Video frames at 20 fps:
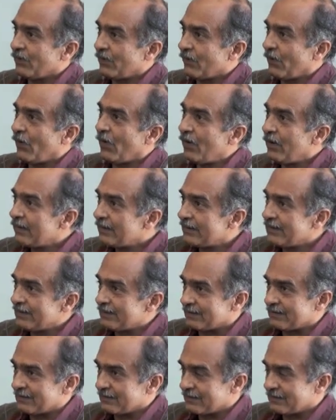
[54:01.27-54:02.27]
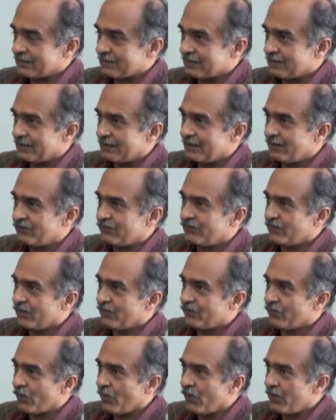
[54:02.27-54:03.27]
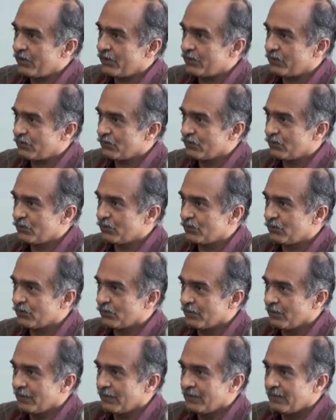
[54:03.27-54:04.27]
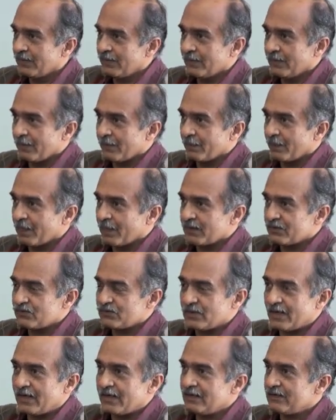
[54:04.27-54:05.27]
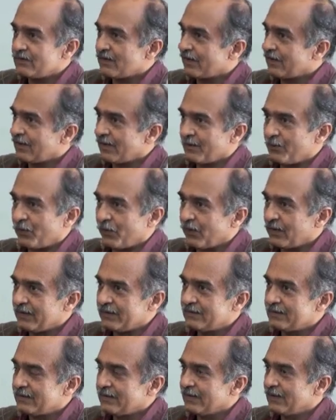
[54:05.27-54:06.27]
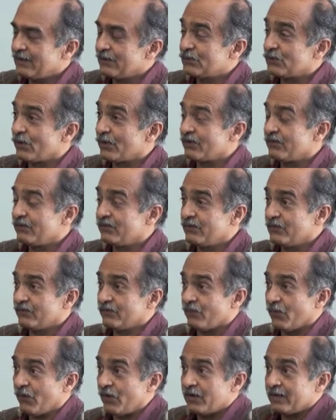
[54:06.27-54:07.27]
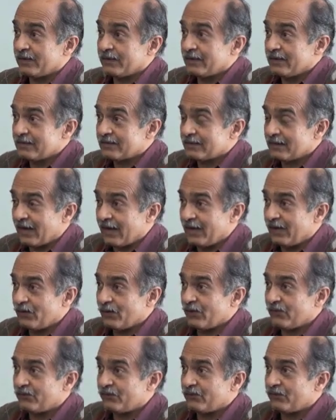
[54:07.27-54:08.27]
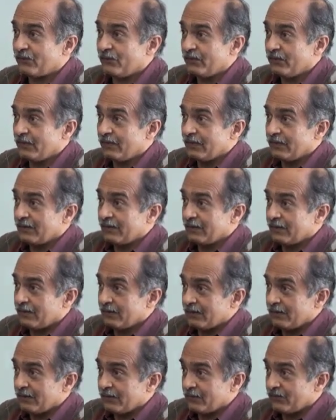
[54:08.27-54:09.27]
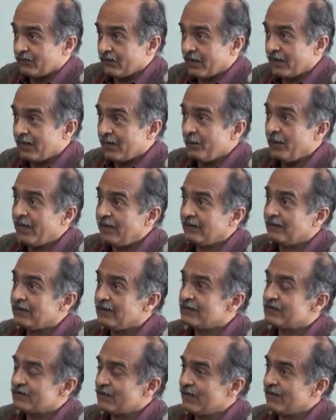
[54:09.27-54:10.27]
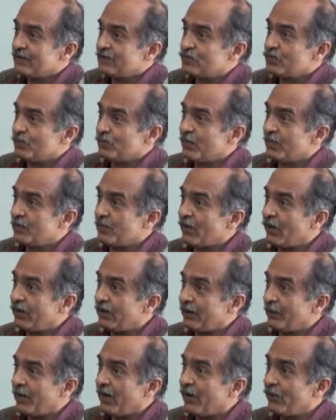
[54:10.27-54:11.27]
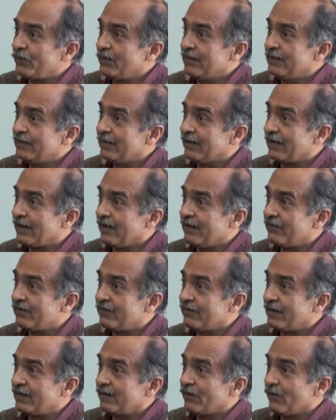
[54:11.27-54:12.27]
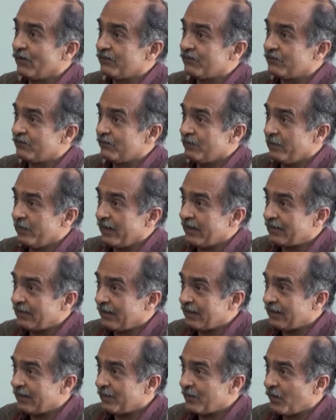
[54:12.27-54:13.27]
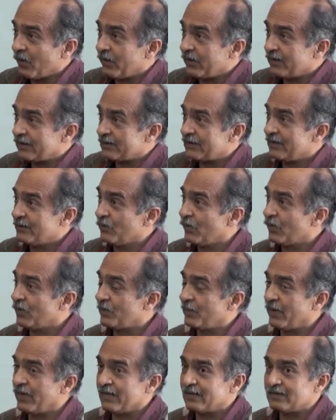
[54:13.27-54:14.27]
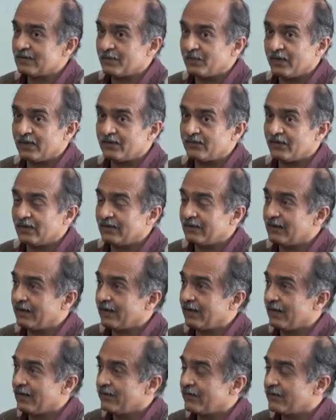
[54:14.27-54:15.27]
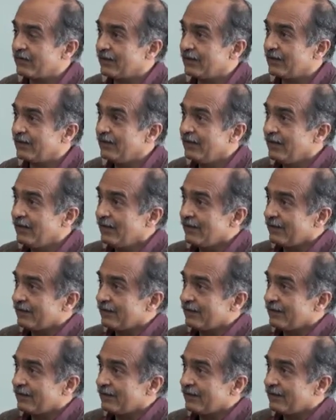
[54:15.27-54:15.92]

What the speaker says: for all this, if we want to change other policies, or if we want this kind of fundamental change to be brought about in the country of making democracy more participatory in the country,